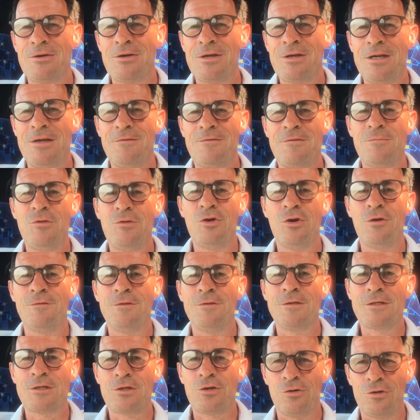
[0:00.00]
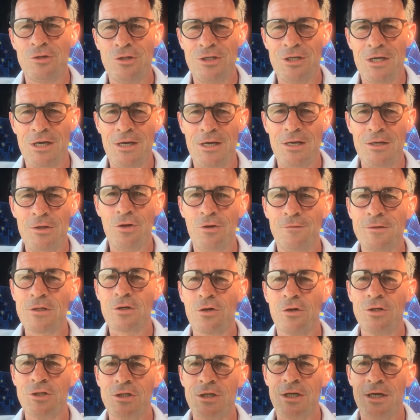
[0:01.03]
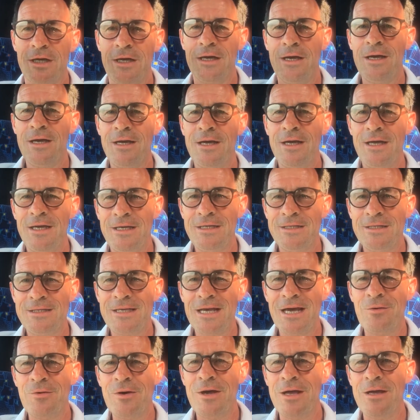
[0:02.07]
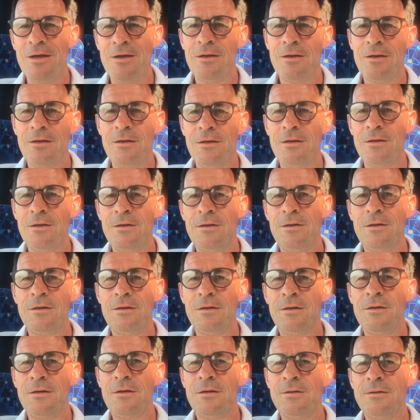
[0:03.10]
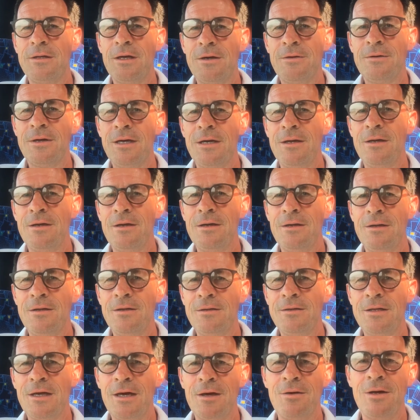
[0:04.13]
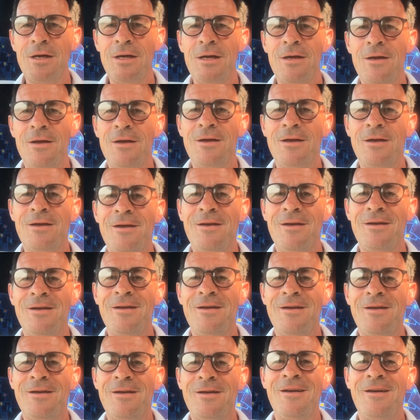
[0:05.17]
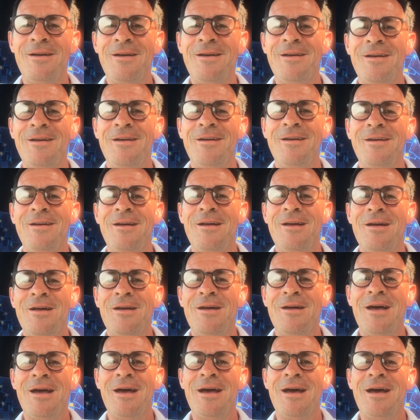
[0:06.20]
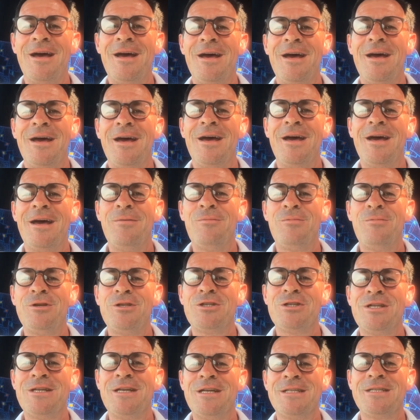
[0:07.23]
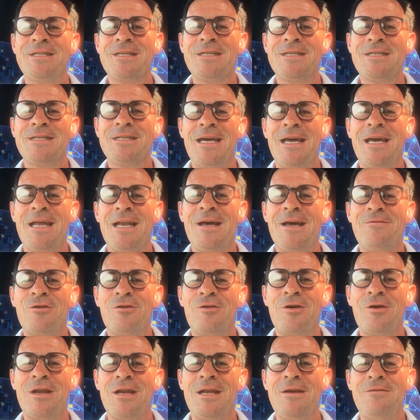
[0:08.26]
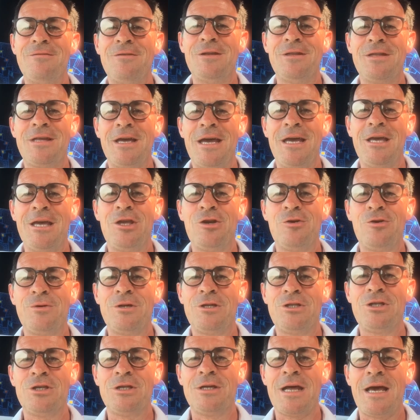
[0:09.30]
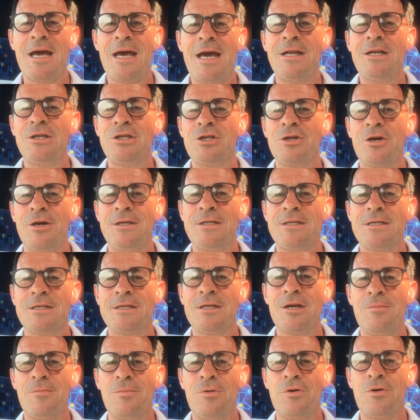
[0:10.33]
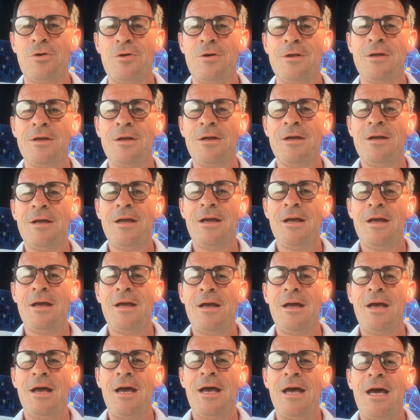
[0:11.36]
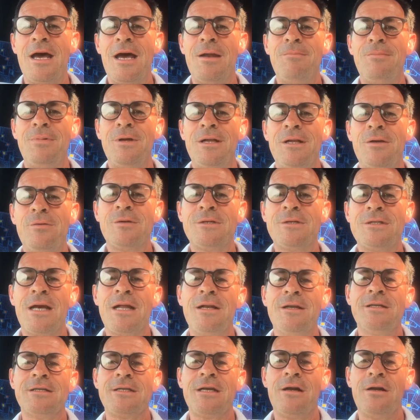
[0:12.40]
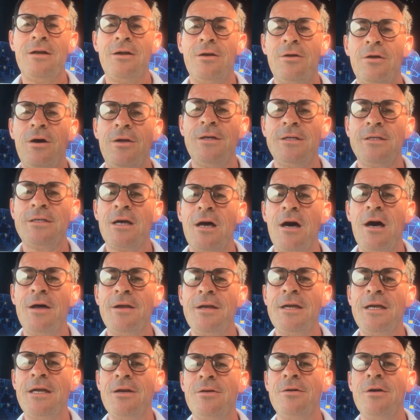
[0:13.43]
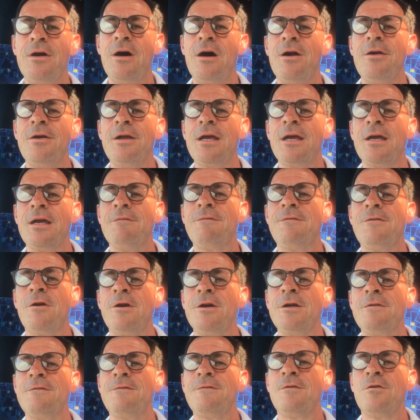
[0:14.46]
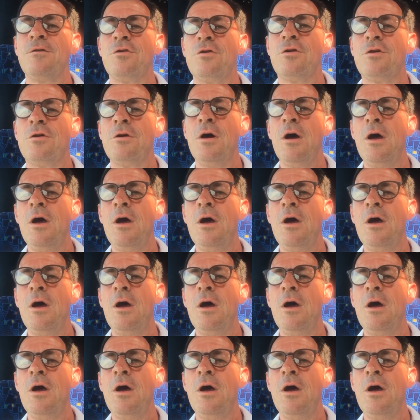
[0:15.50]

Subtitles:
And Bridget Nielsen saying, have a good evening. Thank you, Bridget. And Joyce is on board. And Billy was telling us earlier on, it's hot here in Oregon, 44.44 Celsius at my place. Hope everyone is keeping cool wherever